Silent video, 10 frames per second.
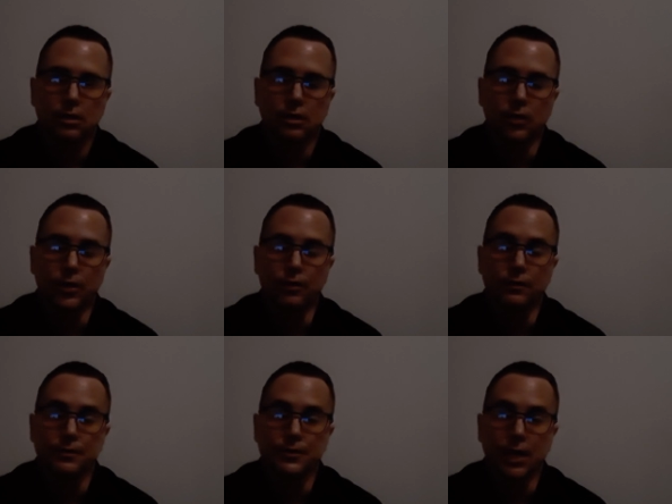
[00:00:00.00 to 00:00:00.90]
going over
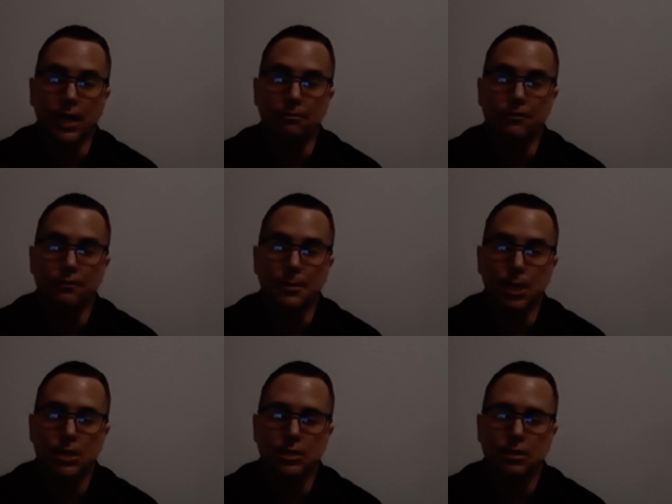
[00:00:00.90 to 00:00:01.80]
the same
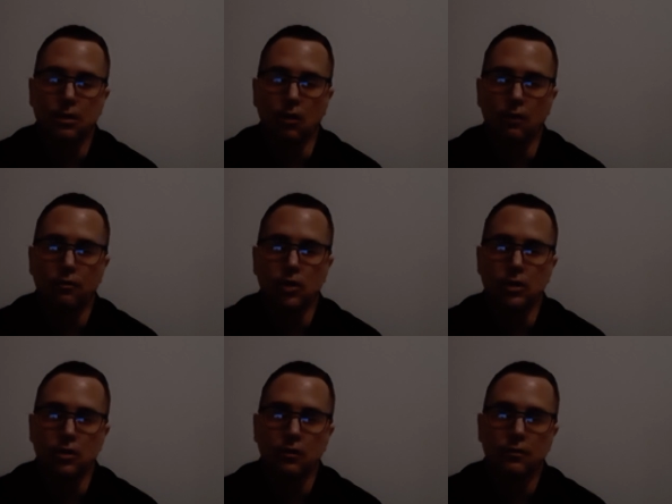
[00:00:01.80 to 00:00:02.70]
information over and
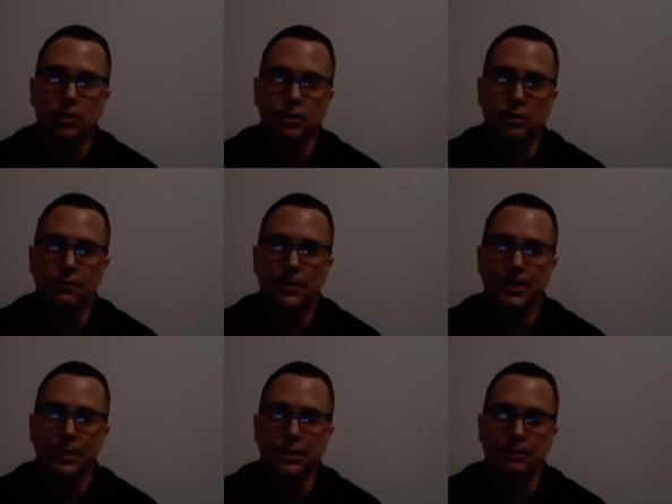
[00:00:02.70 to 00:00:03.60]
over and over
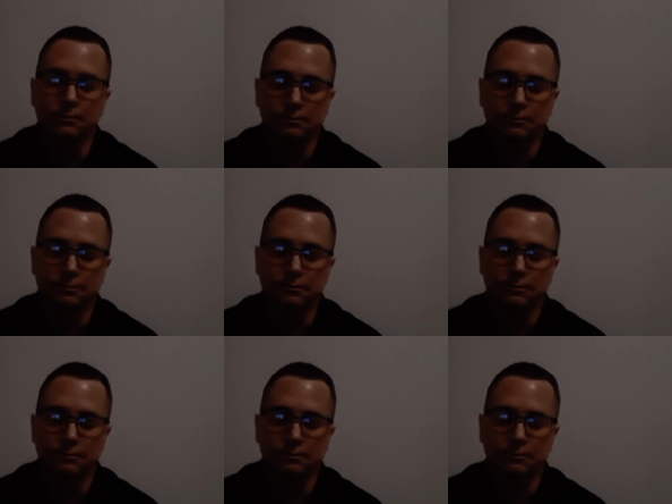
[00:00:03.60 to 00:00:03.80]
again.